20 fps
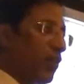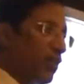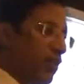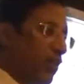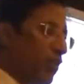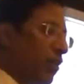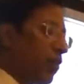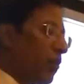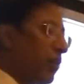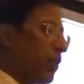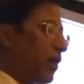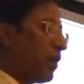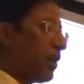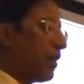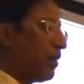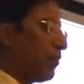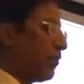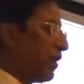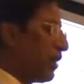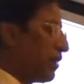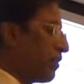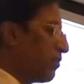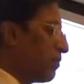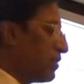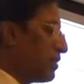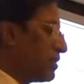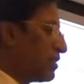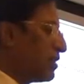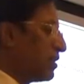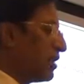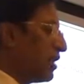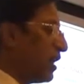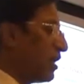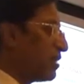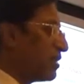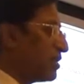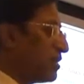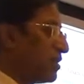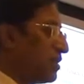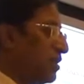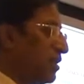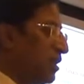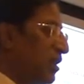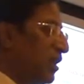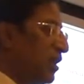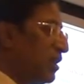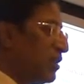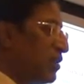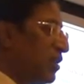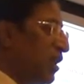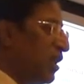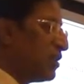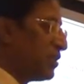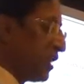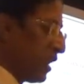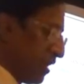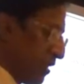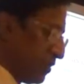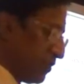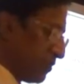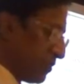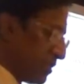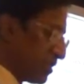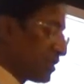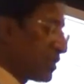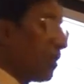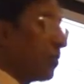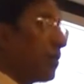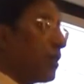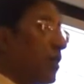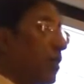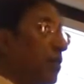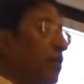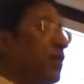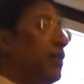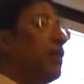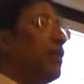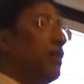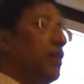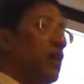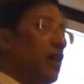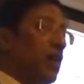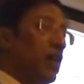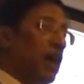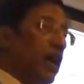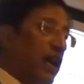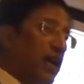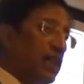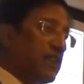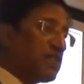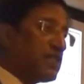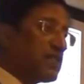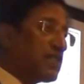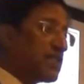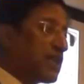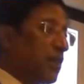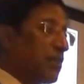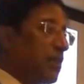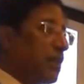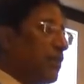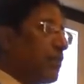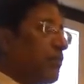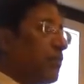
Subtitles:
their operating effectiveness. That is a challenge which is coming up. Guidance is coming up